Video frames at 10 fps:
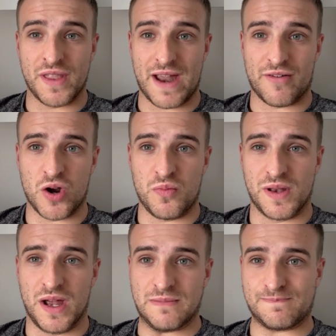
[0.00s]
their
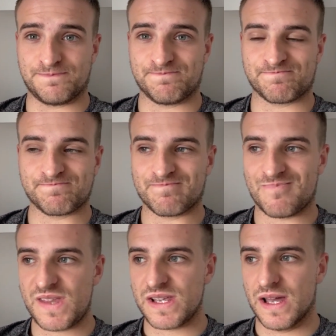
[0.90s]
opener,
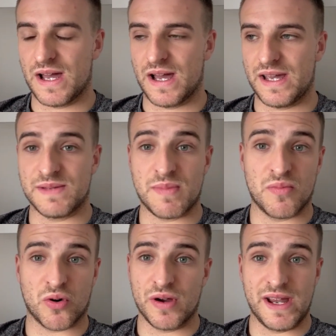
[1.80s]
he's been
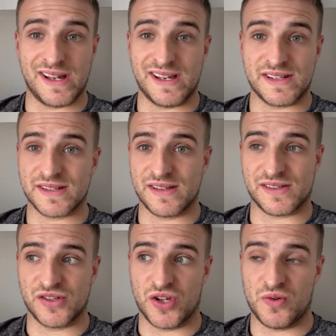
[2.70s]
brought in, and
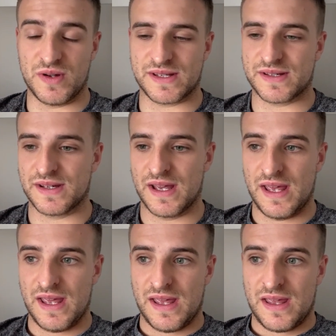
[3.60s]
it's new. It's,
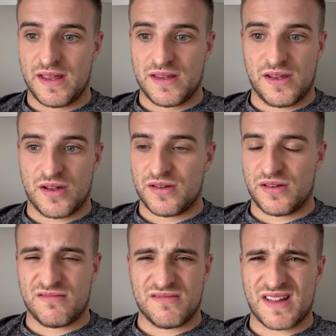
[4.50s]
you know,
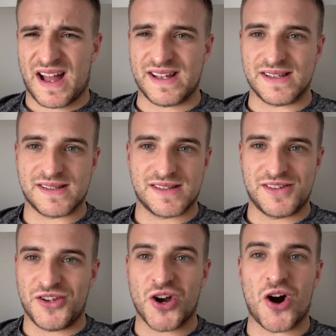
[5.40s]
that is,
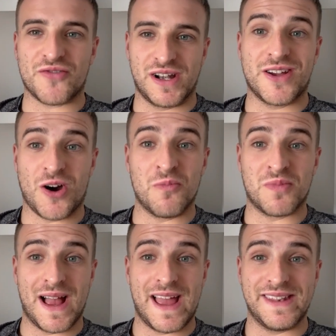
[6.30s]
you can't really
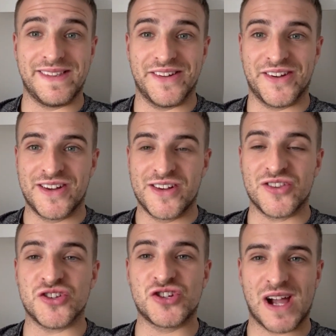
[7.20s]
comprehend
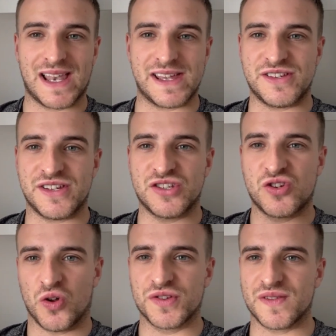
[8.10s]
the challenge he's
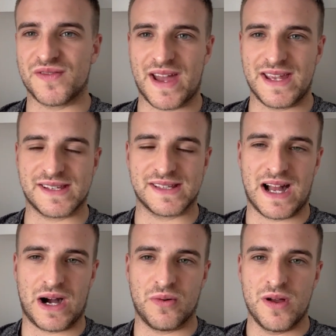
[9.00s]
got to face
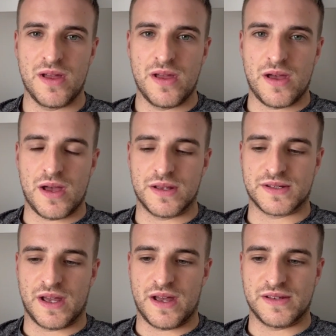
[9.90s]
now
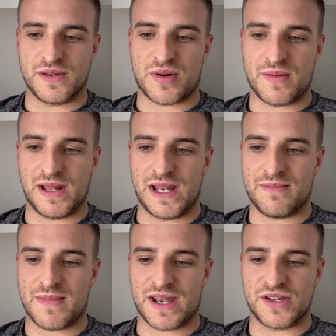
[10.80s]
as a Premier
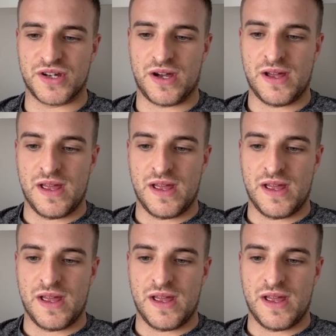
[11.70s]
League manager.